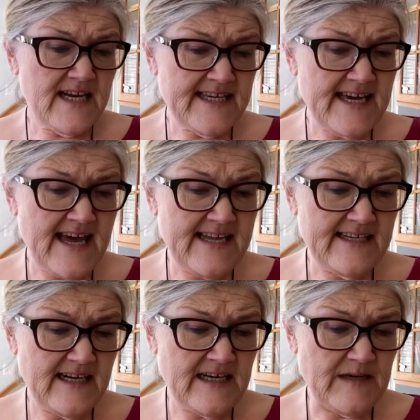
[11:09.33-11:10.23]
Again,
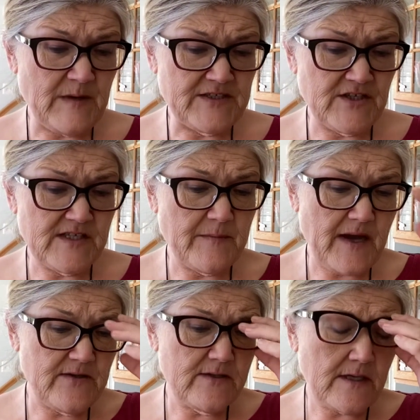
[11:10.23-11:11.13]
um, I just
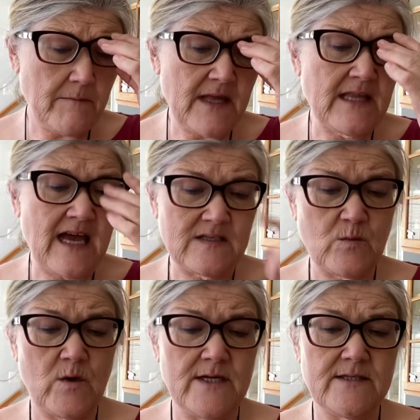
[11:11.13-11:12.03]
about used up my last
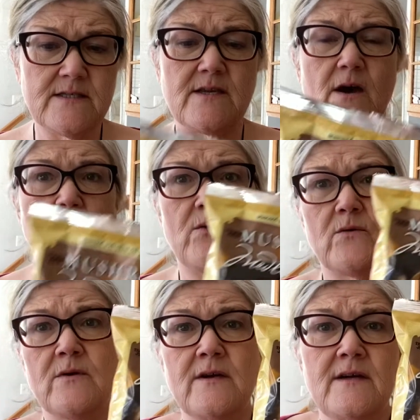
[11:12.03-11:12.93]
one, so.
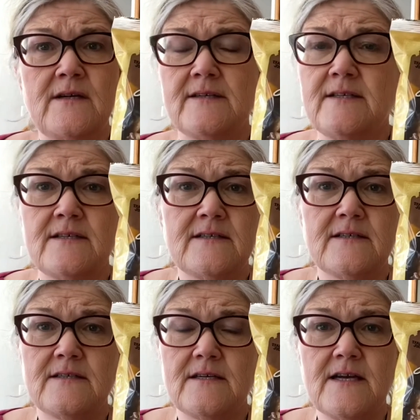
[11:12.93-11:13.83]

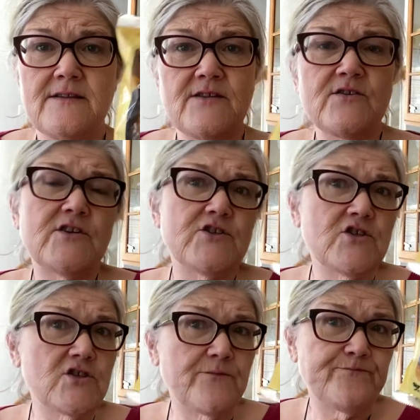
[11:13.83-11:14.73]
And then you can
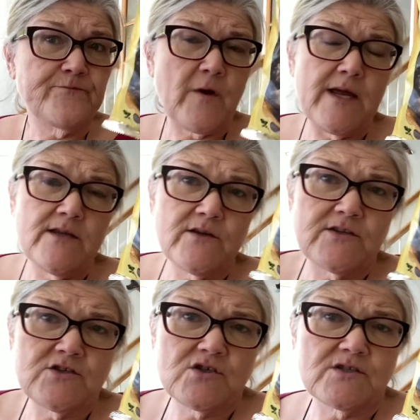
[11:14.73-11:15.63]
zhuzh them, right? You
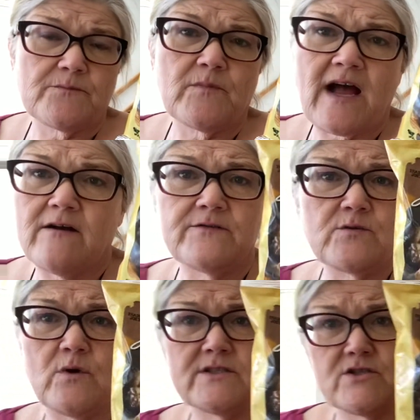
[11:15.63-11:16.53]
can zhuzh them however you
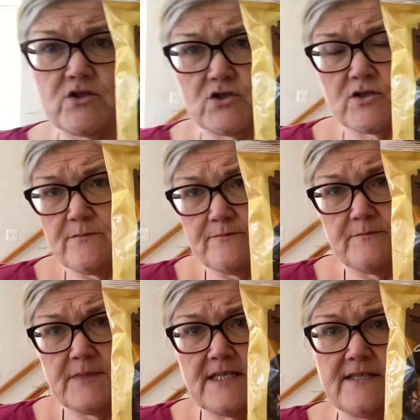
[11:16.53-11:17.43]
want to zhuzh them.
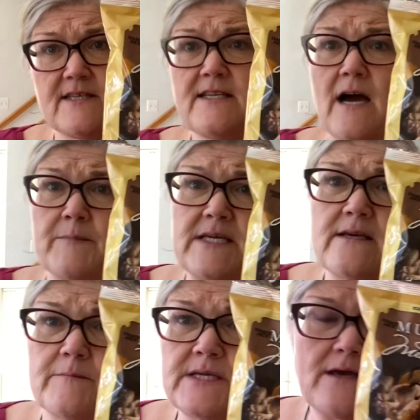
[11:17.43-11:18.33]
But yummy,
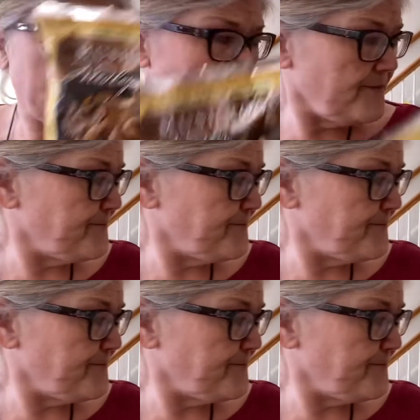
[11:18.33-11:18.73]
yummy, yummy.